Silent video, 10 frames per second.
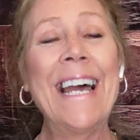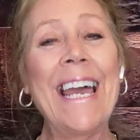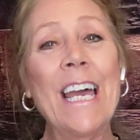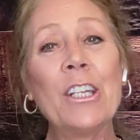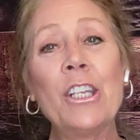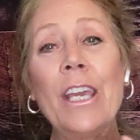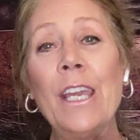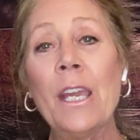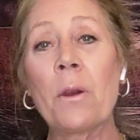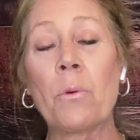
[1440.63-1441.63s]
And
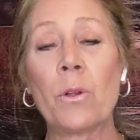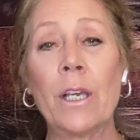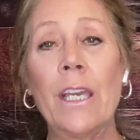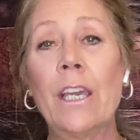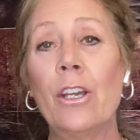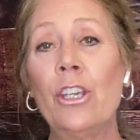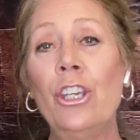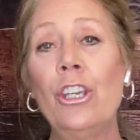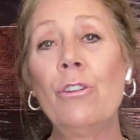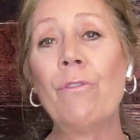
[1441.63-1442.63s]
equally,
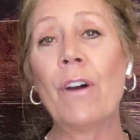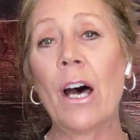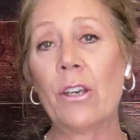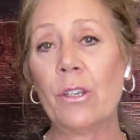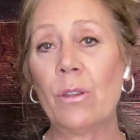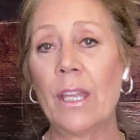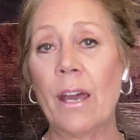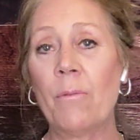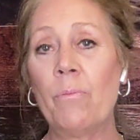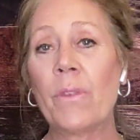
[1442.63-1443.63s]
you value
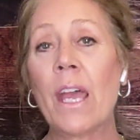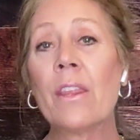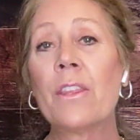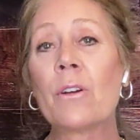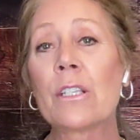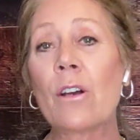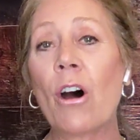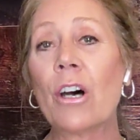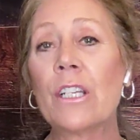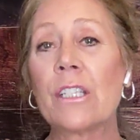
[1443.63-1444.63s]
them. There is
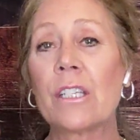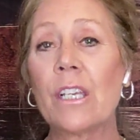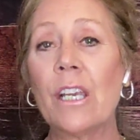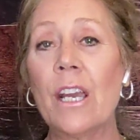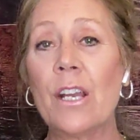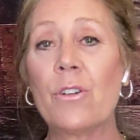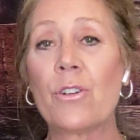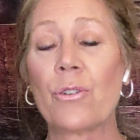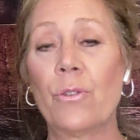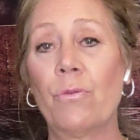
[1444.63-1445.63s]
honesty and
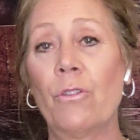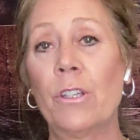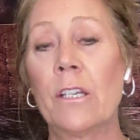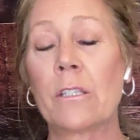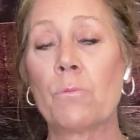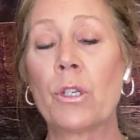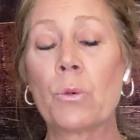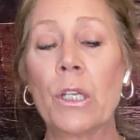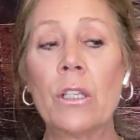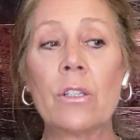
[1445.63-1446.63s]
truthfulness
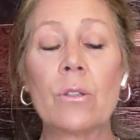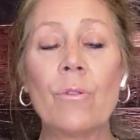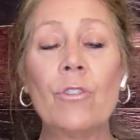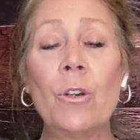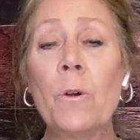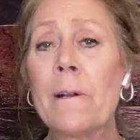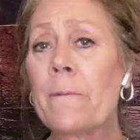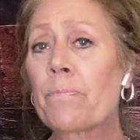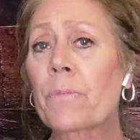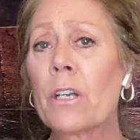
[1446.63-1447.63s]
between the two of you.
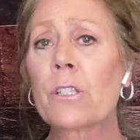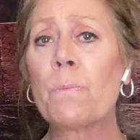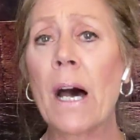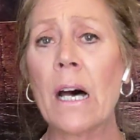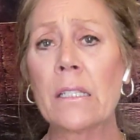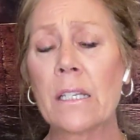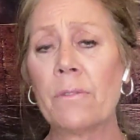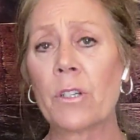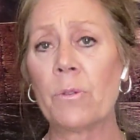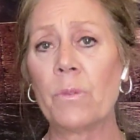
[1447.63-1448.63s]
There's
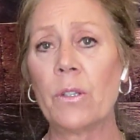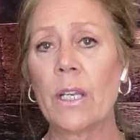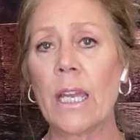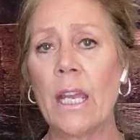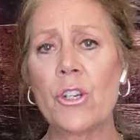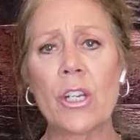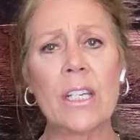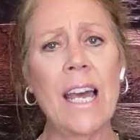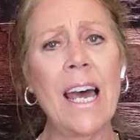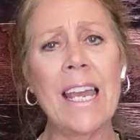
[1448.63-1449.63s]
positive communication.
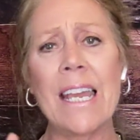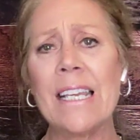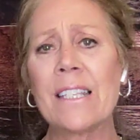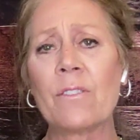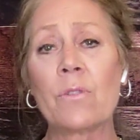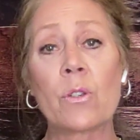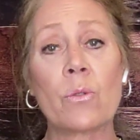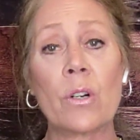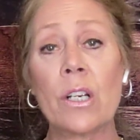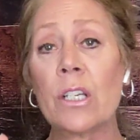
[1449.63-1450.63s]
That Ace of
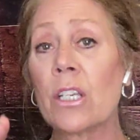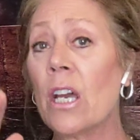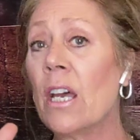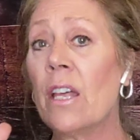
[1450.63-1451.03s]
Swords,